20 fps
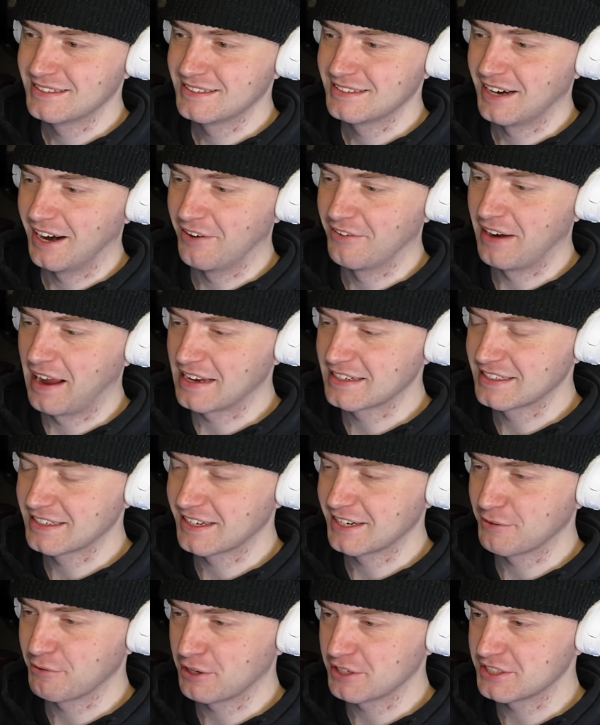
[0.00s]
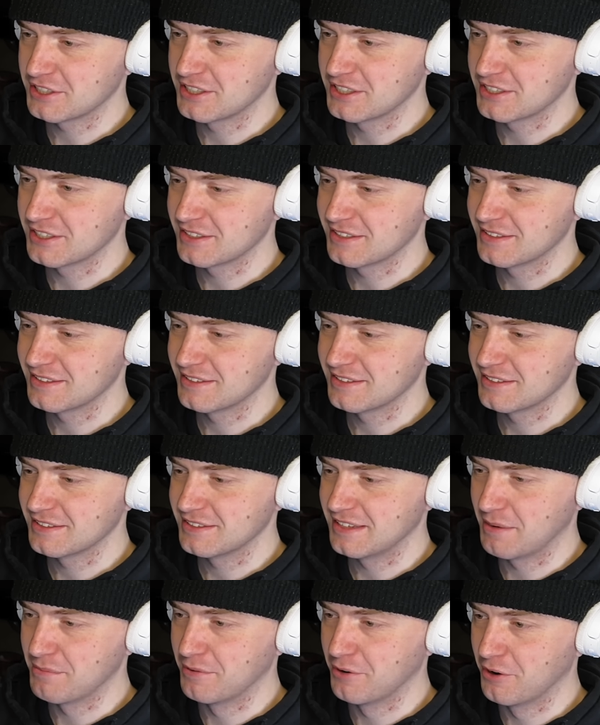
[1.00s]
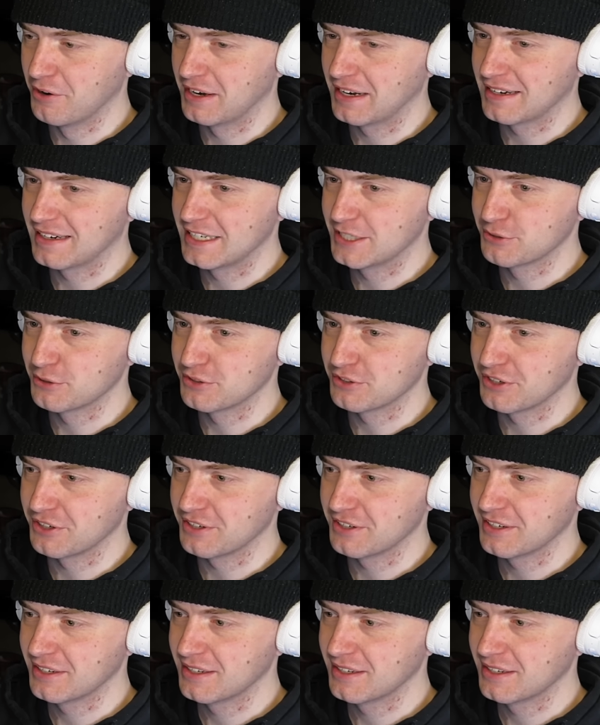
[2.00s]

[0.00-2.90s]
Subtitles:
Are we actually gonna watch this? Them learning literature.